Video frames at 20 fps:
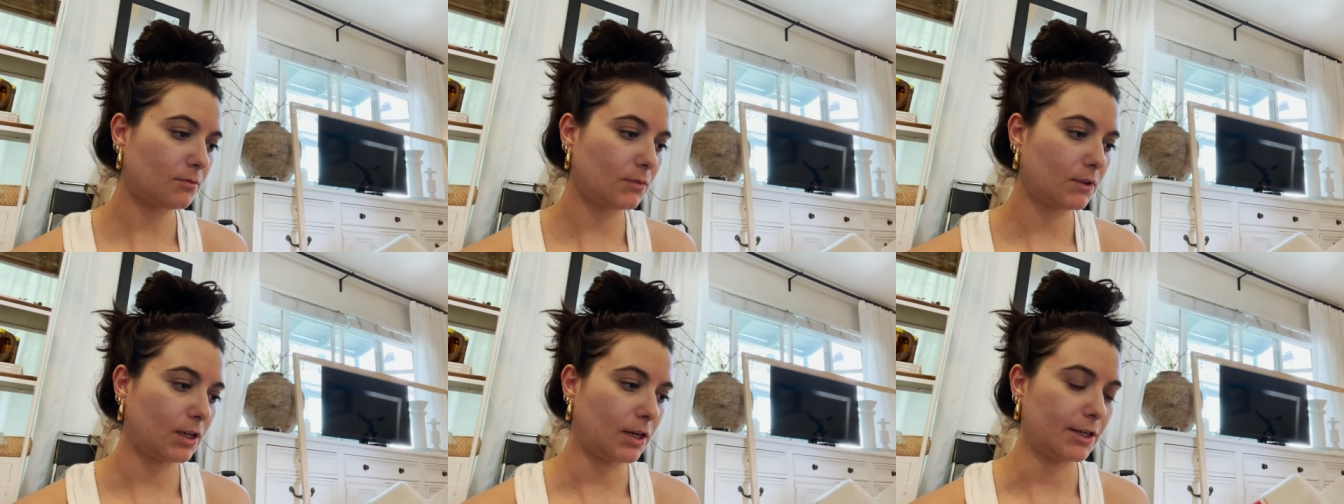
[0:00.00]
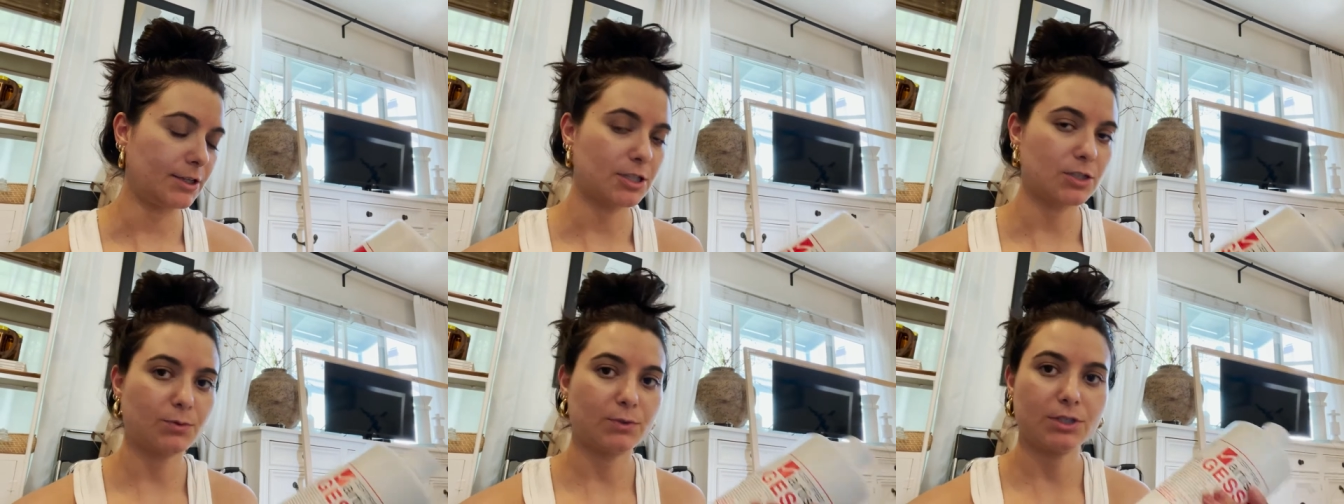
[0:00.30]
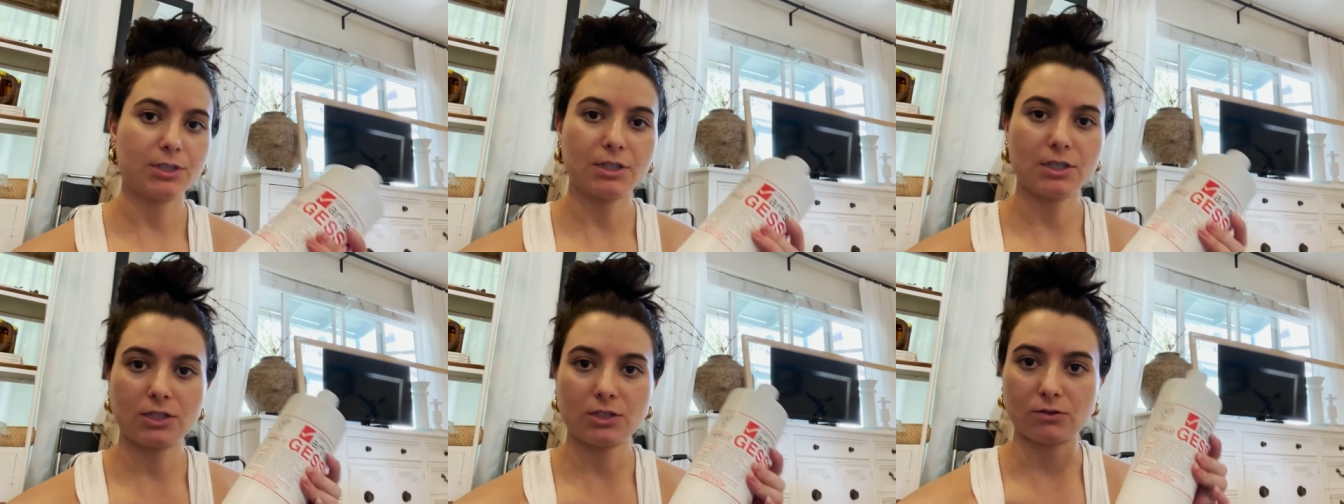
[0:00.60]
I just went
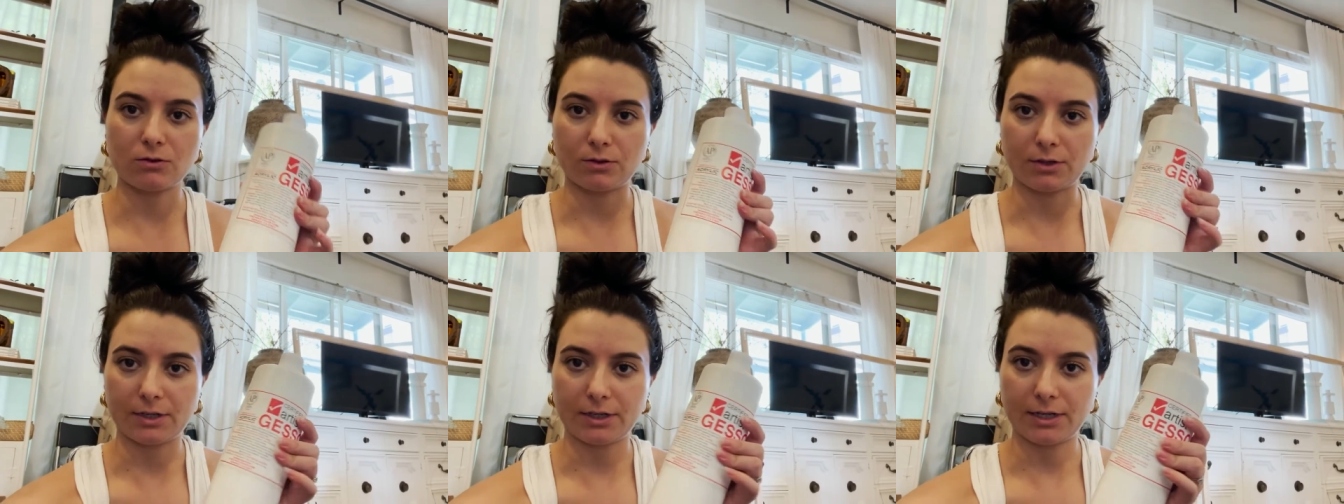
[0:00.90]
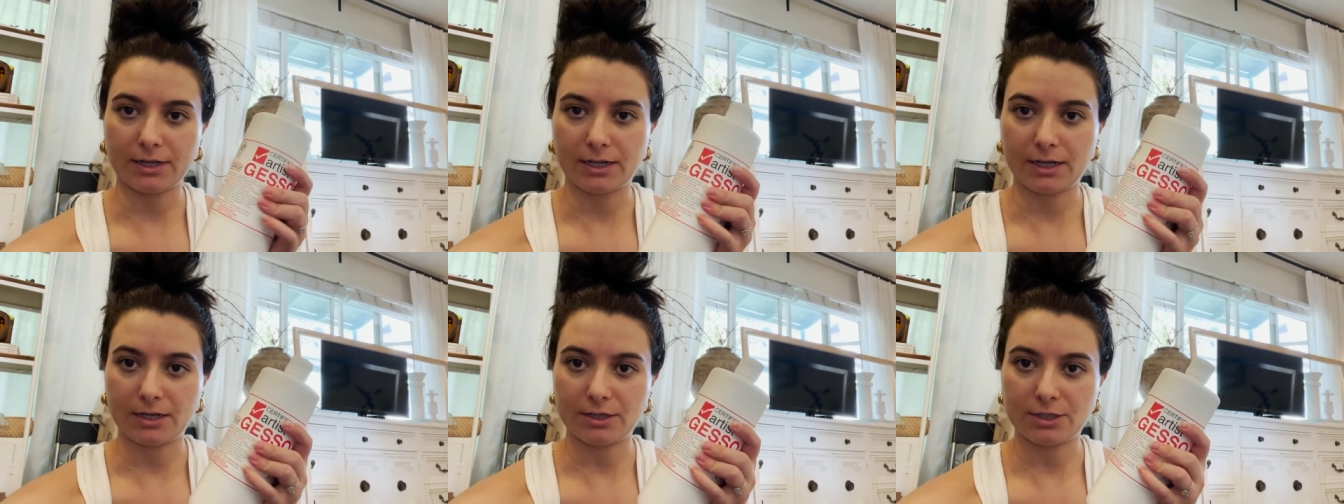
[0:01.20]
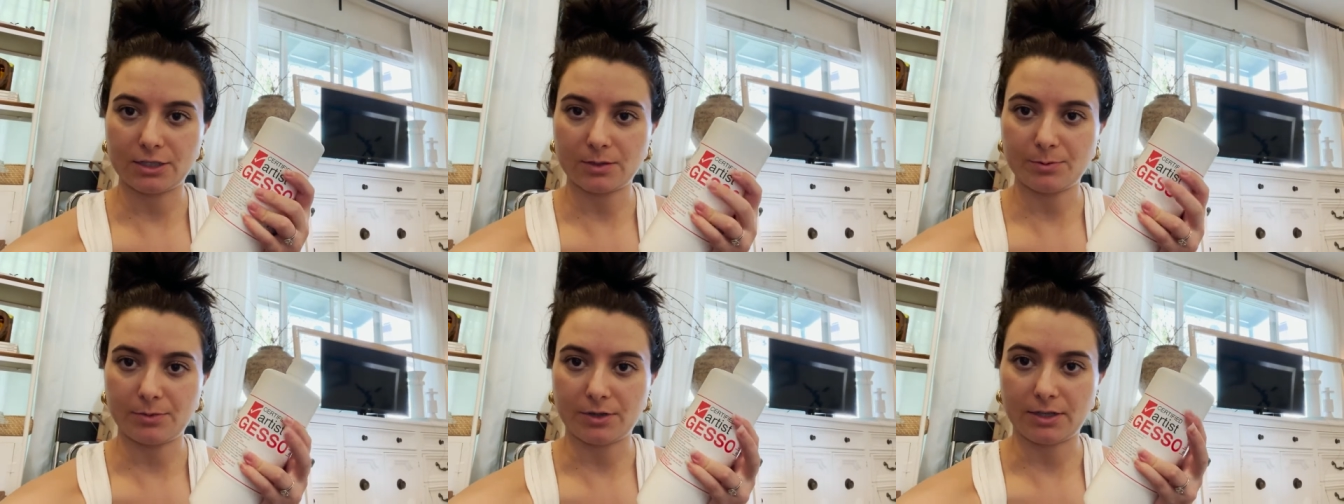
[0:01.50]
to the store and I
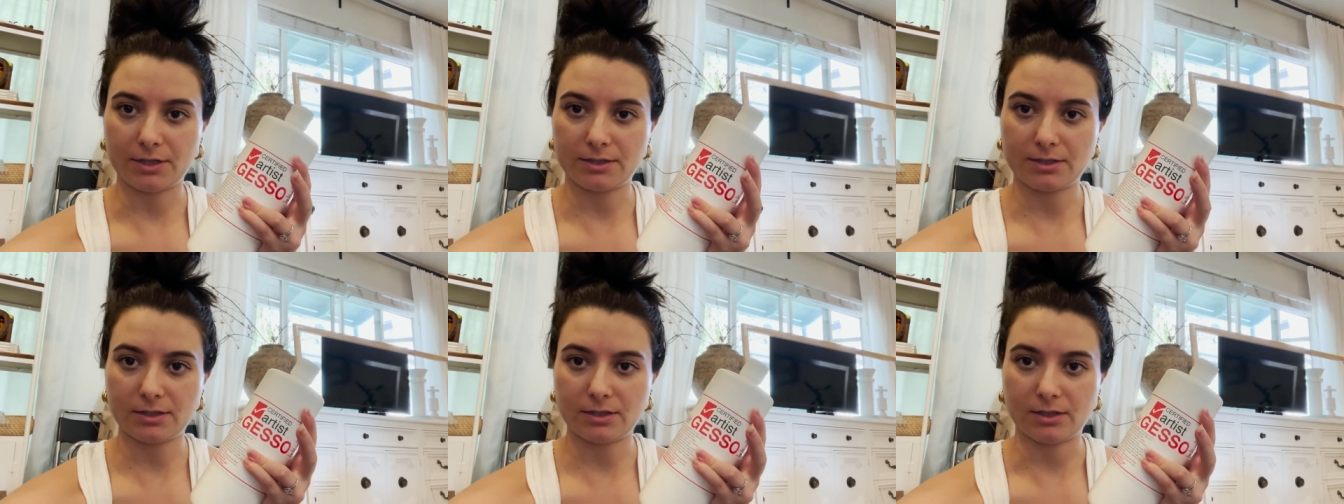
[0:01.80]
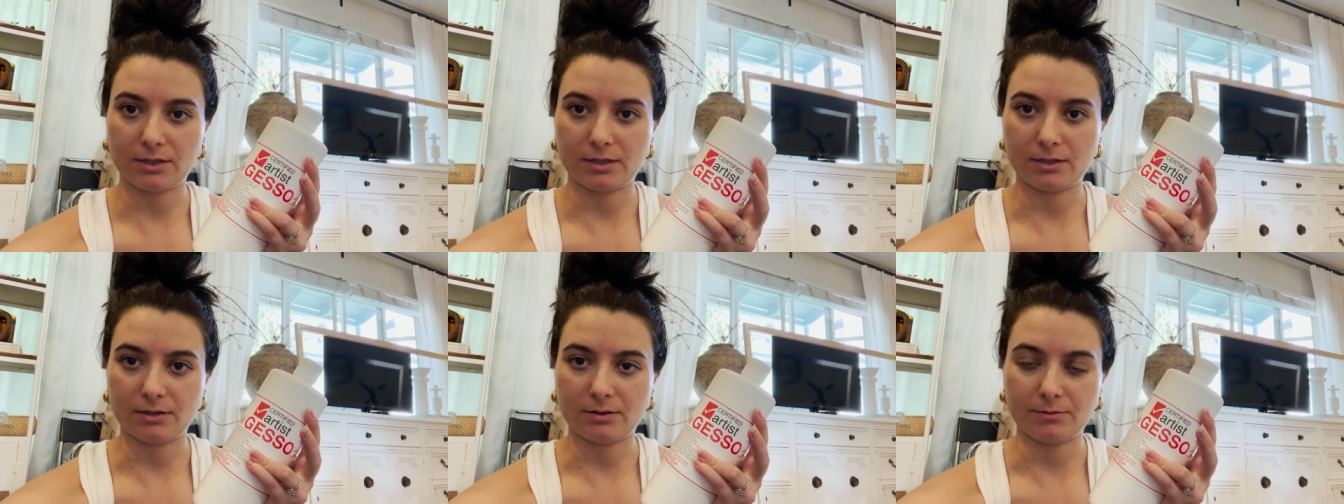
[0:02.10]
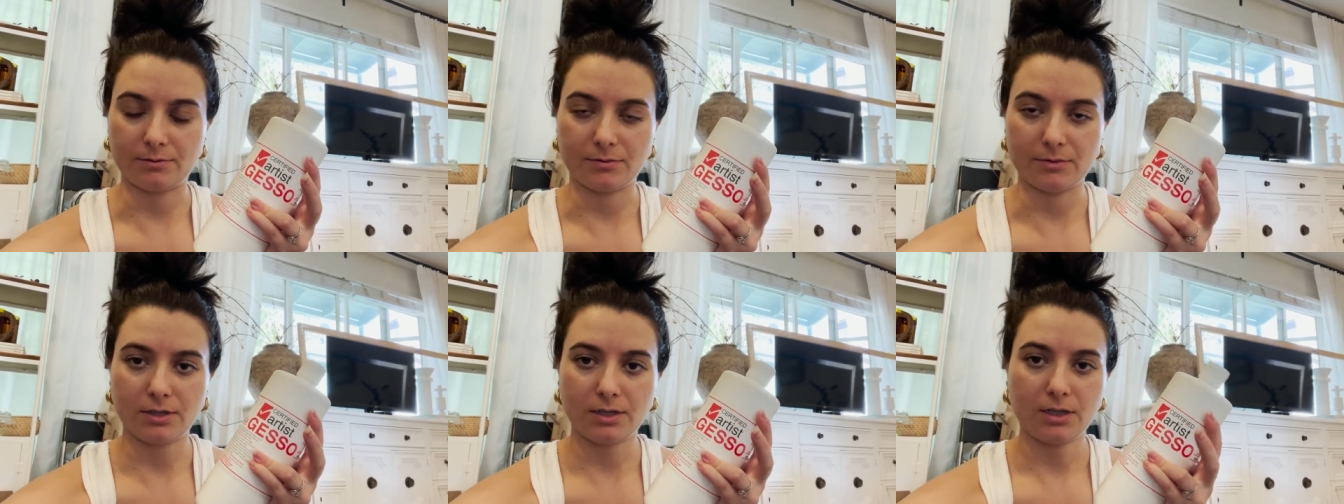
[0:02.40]
just bought
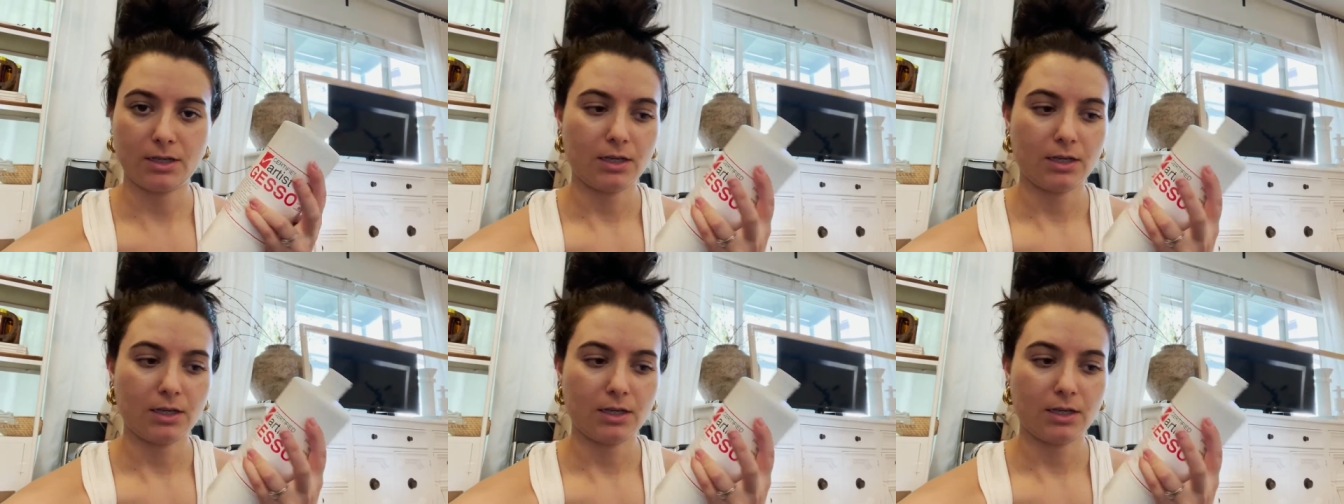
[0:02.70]
some